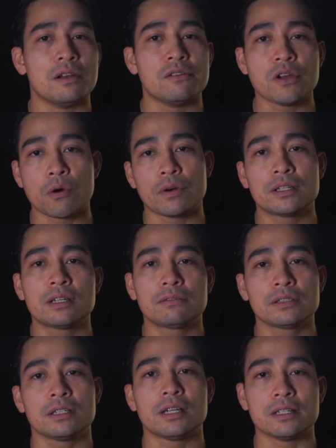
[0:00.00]
No, it
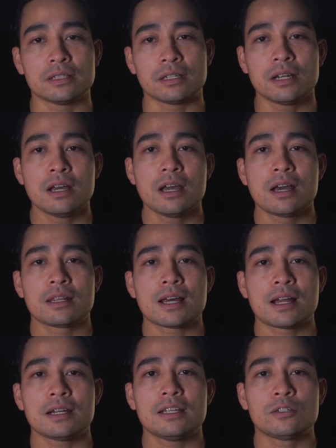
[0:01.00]
definitely isn't.
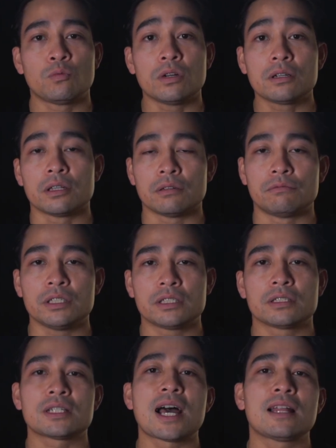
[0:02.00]
That is one of the
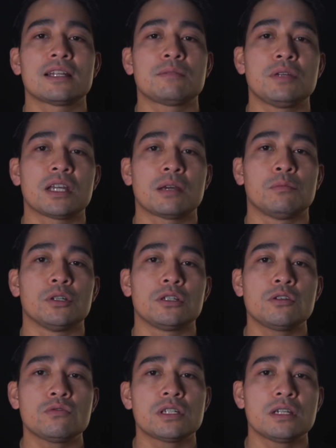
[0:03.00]
reasons I like being able to
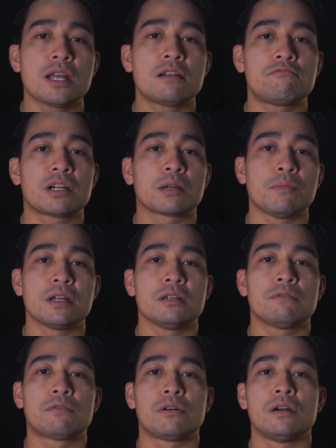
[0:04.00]
use it and recommend it
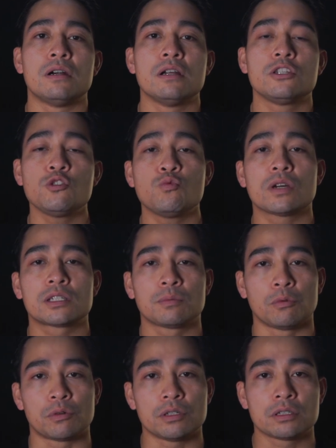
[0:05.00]
for new
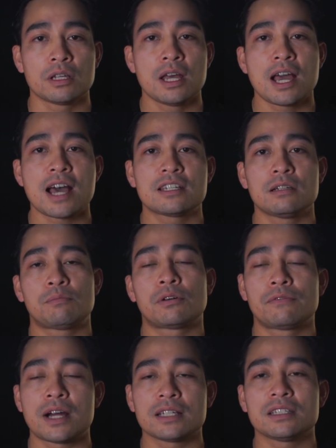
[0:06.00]
explorers as it
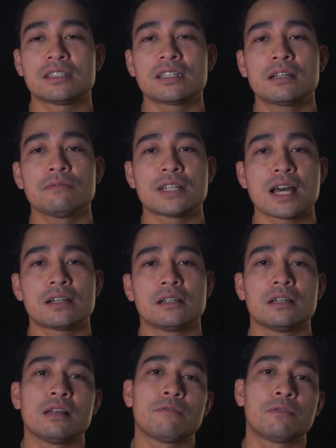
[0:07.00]
provides a set of
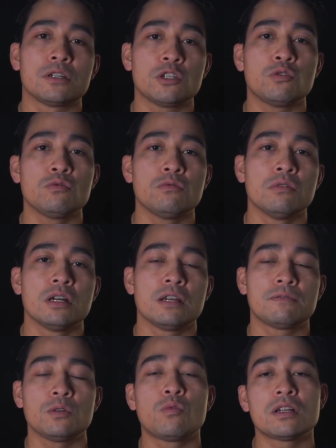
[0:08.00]
data for you
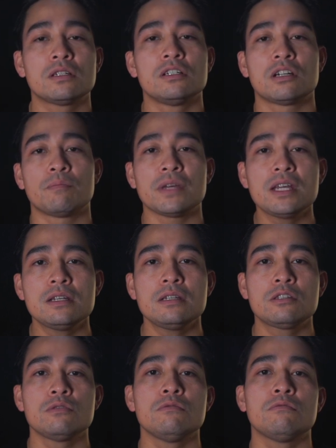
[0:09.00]
if you want to jump
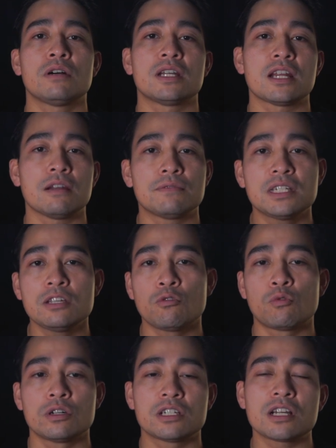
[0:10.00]
into an NFT
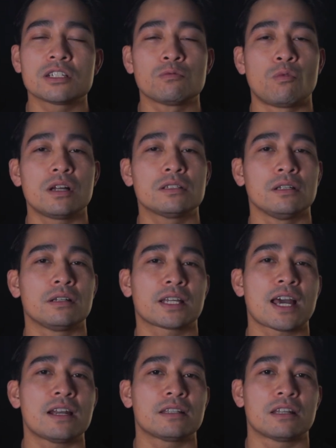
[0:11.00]
or just want to look
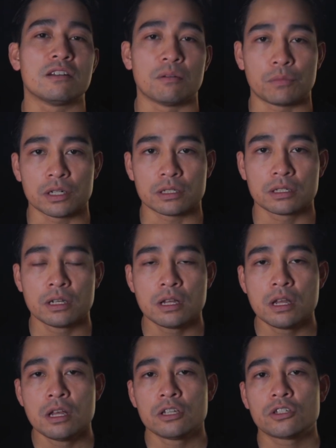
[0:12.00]
at the numbers. As
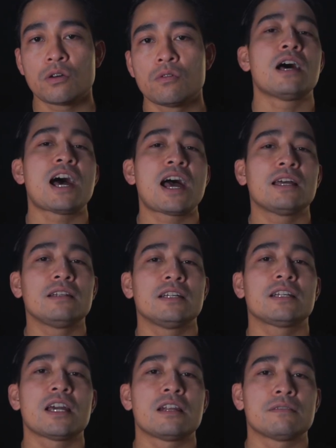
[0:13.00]
I've said, I
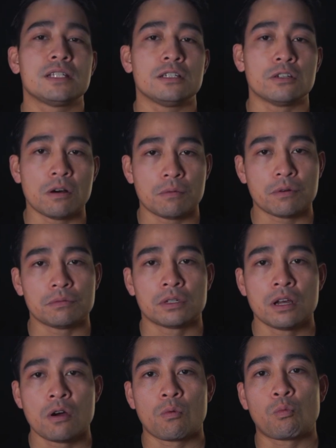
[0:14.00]
like NFT Tomo's
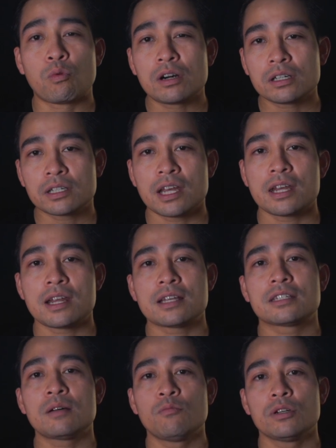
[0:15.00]
work and as
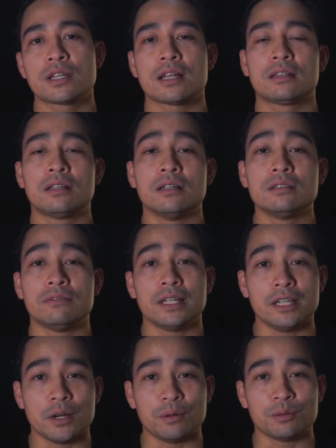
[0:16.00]
someone that does
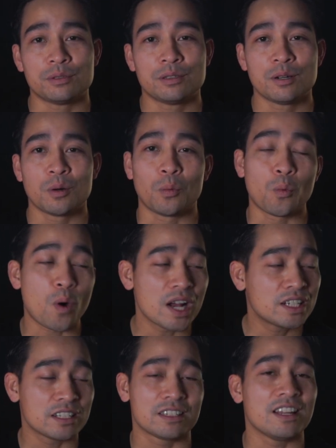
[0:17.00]
videos
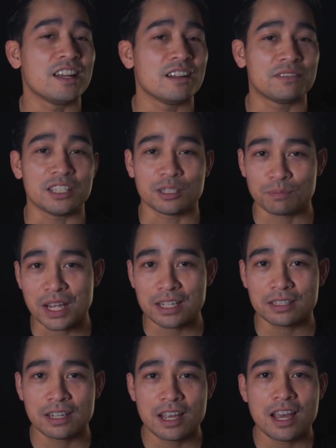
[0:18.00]
watches the NFT
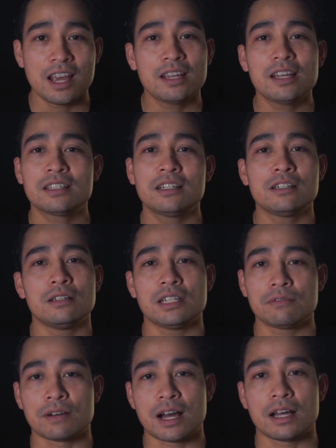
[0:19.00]
space and gets into
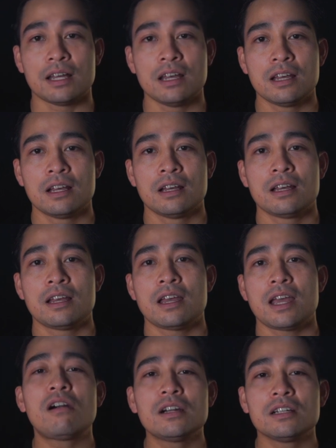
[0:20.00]
DeFi. I know how
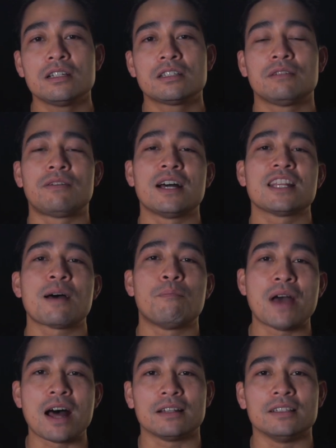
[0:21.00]
hard it is to find that
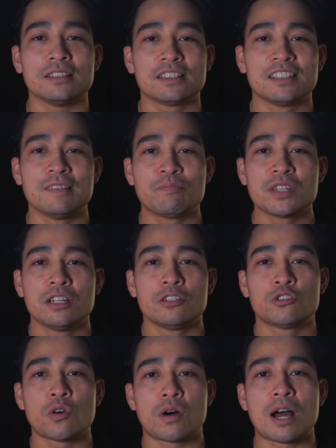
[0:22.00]
balance.
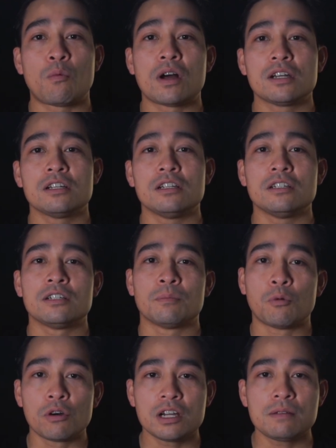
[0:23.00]
So I wanted to
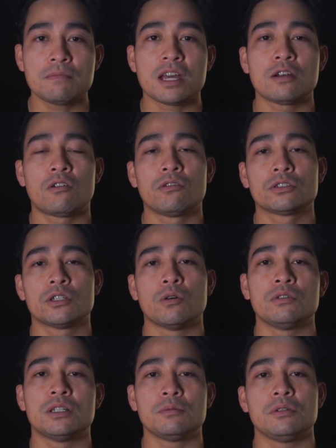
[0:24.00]
support him and also
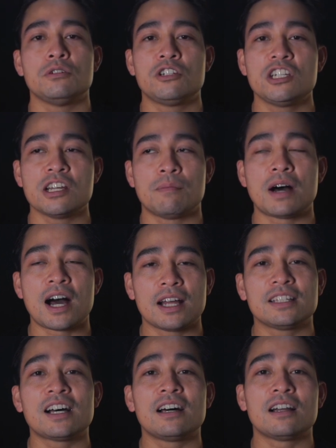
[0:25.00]

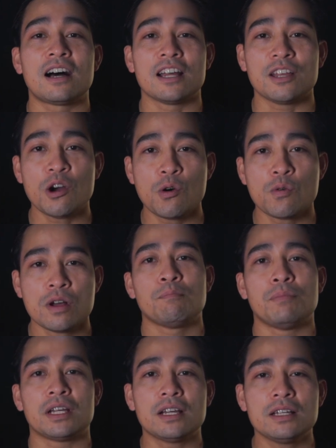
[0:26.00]
WGMI.io
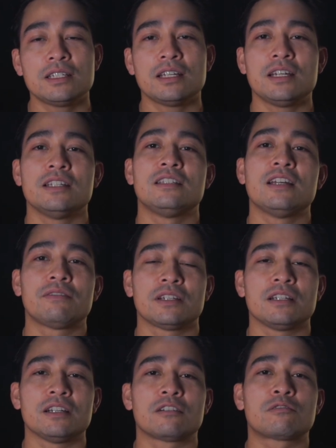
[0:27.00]
because it is definitely
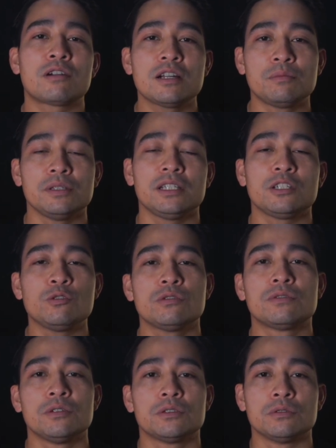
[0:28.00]
an incredibly
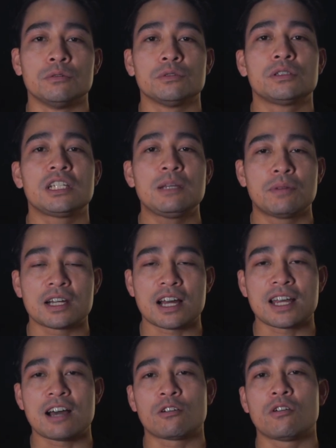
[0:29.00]
useful tool to keep an
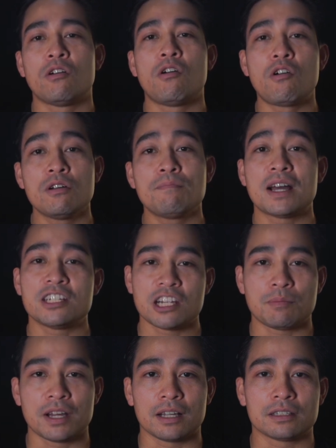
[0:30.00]
eye out on my
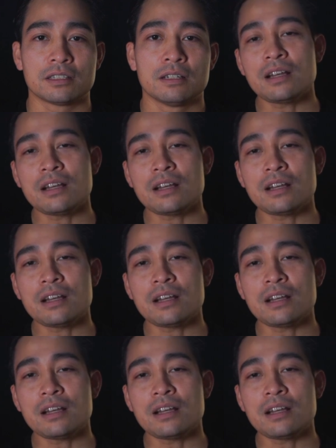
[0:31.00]
JPEGs.